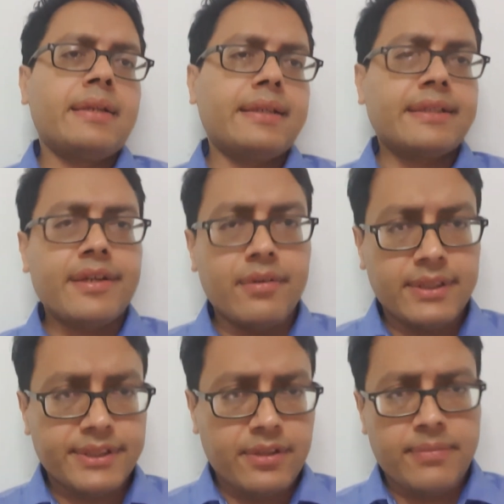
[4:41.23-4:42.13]
there is a
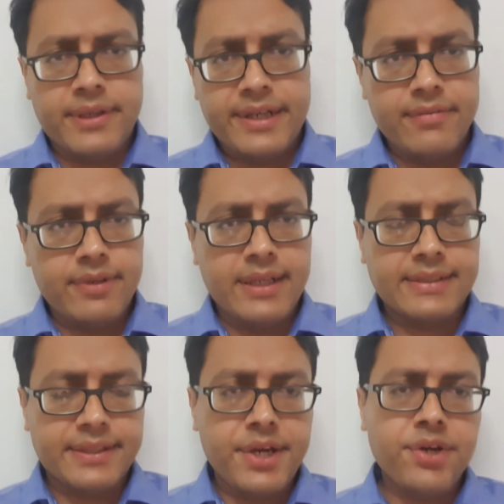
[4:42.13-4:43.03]
reversal of the crypt
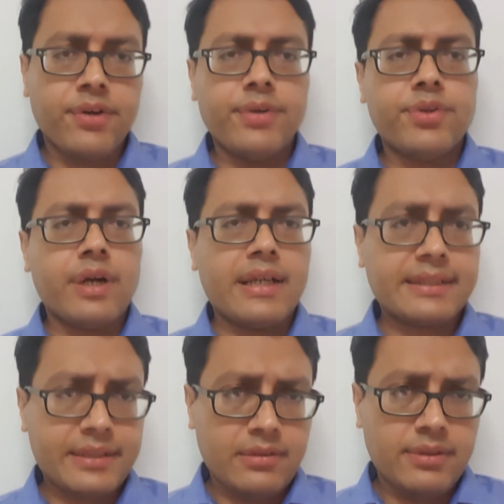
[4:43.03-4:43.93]
villus ratio. You should
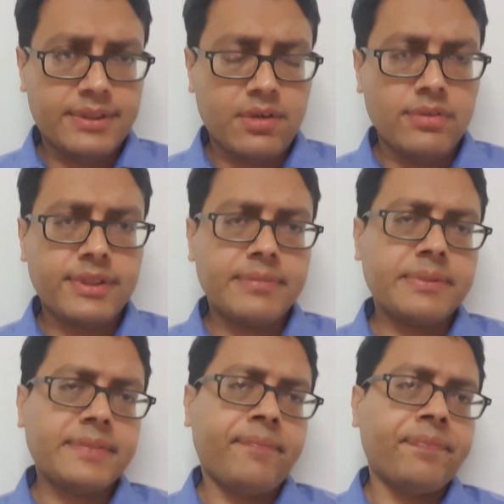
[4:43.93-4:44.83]
understand all these concepts.